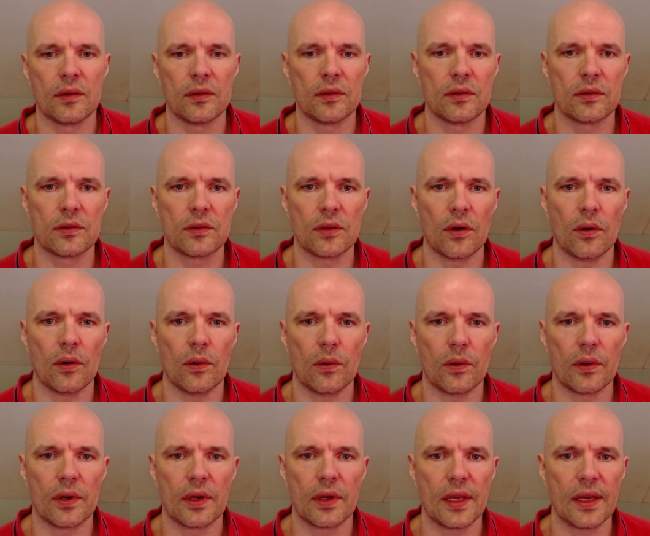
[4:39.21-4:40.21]

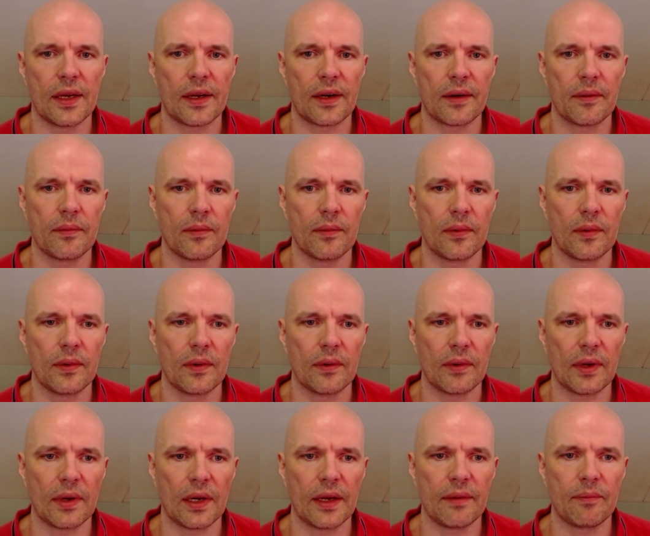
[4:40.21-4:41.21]
So here,
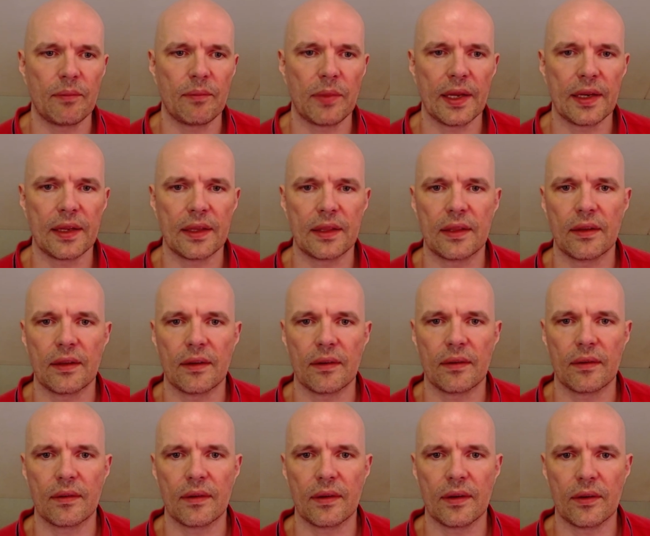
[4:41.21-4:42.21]
well, I played it
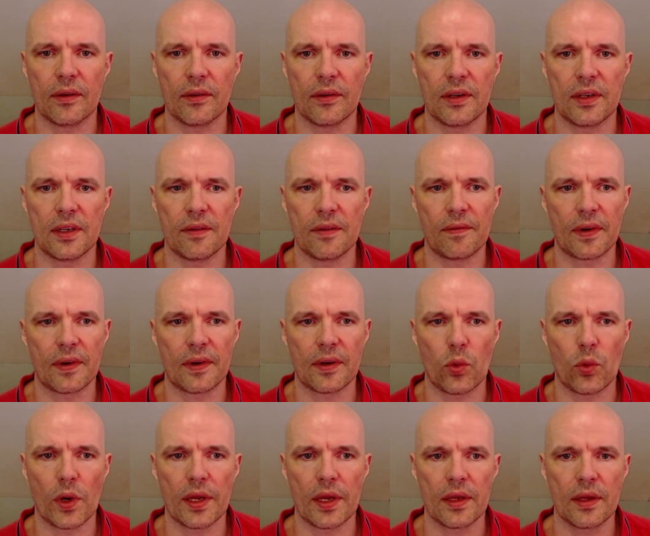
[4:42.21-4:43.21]
in a different
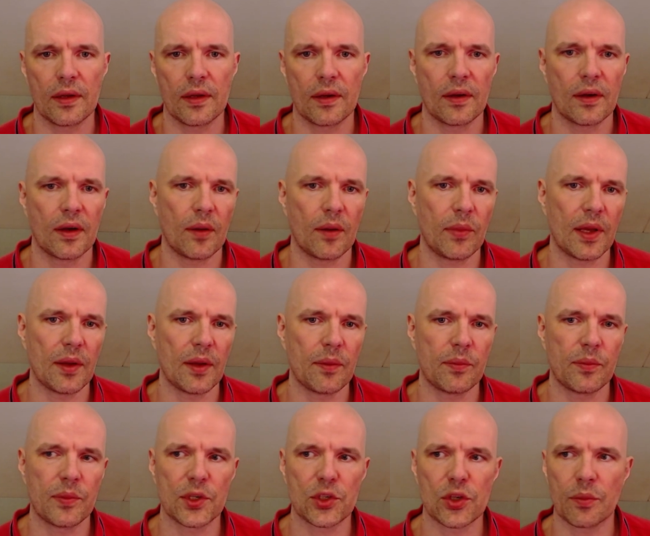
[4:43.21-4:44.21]
way. I played
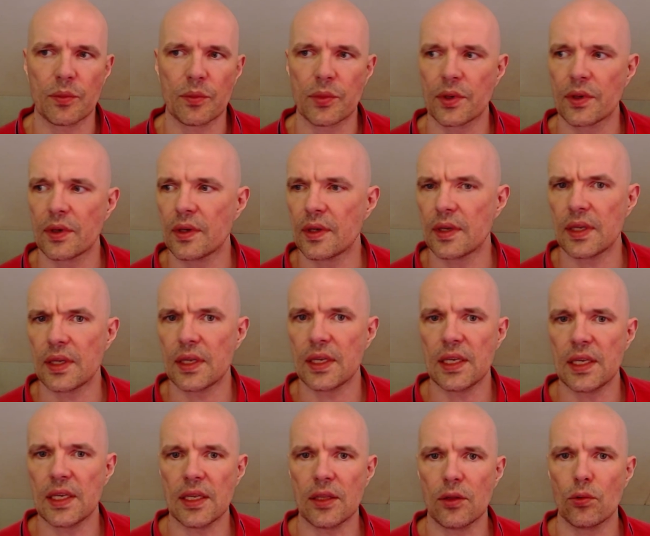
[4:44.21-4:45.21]
bishop
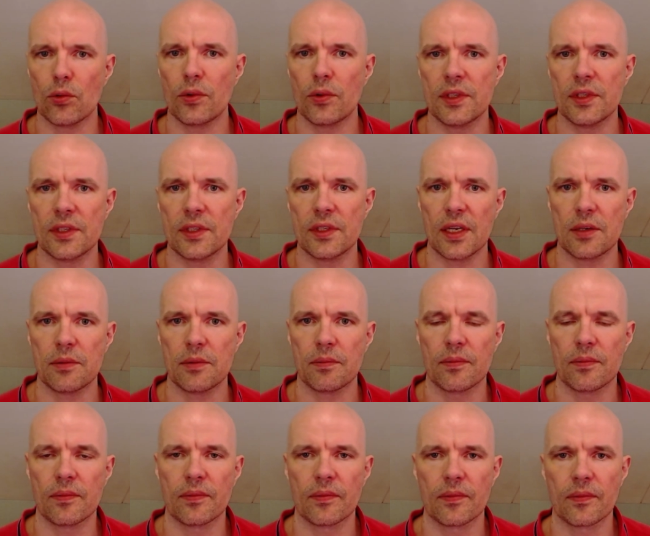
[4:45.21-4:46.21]
e2 instead,
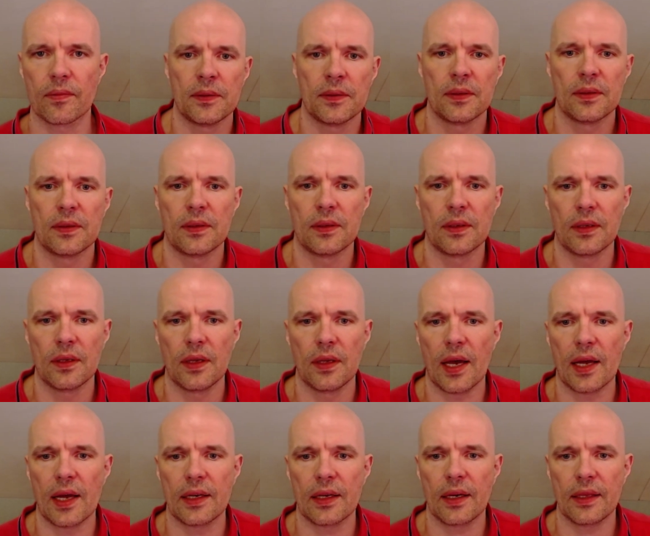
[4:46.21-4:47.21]

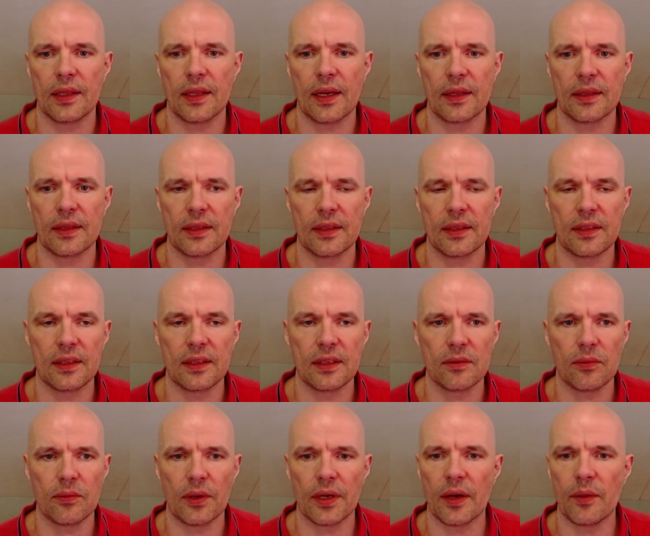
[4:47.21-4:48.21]
and
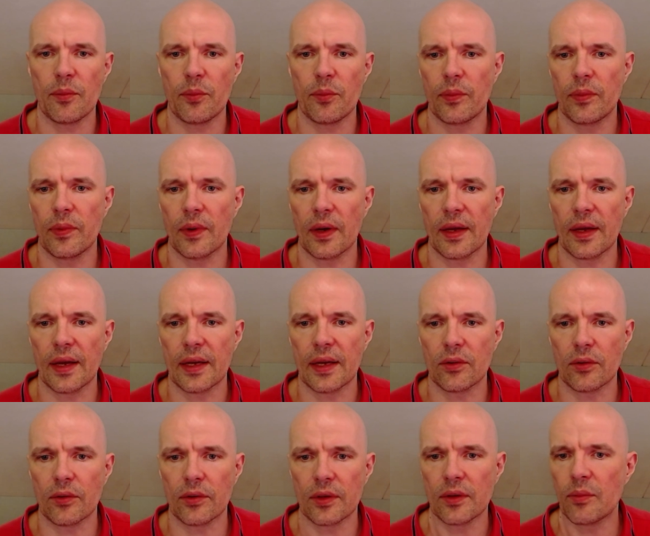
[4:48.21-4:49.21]
this one I had
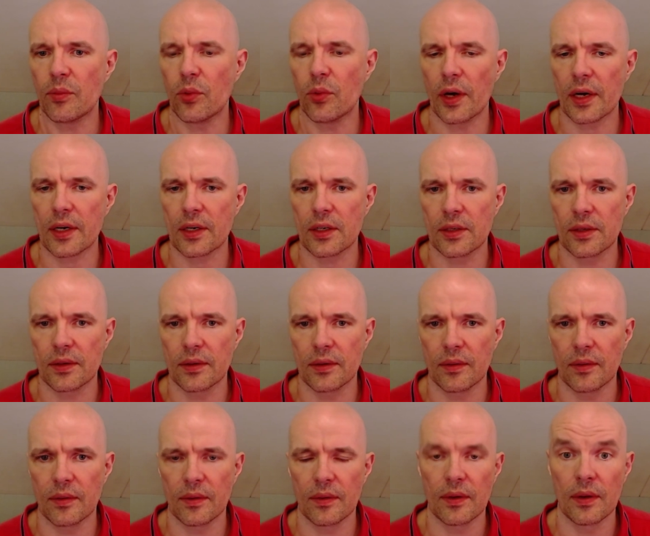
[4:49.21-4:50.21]
on the board
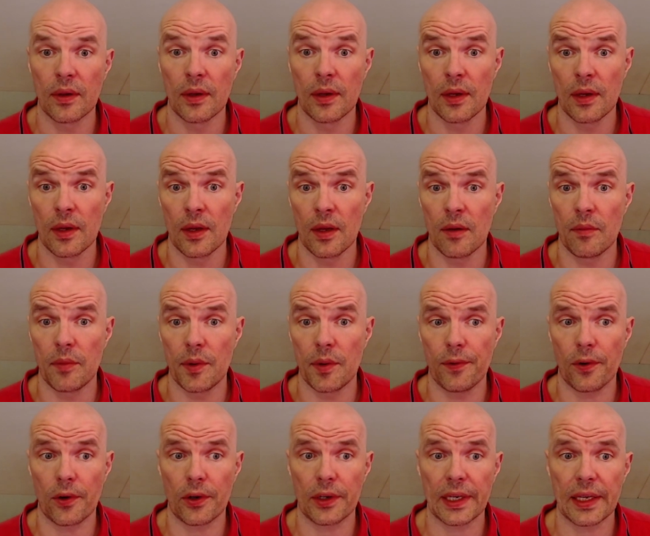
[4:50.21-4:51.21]

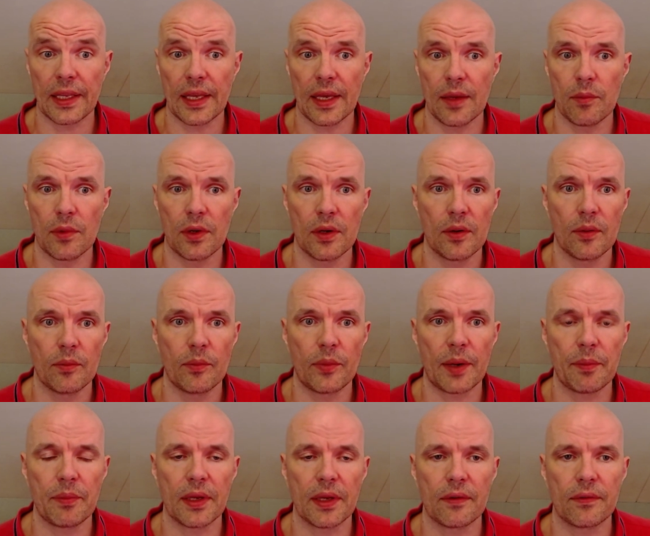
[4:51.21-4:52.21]
before the game,
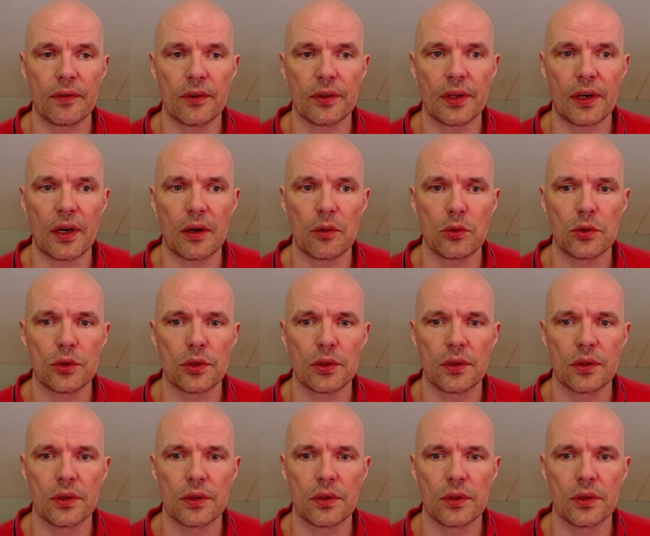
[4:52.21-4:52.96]
prepping for the round.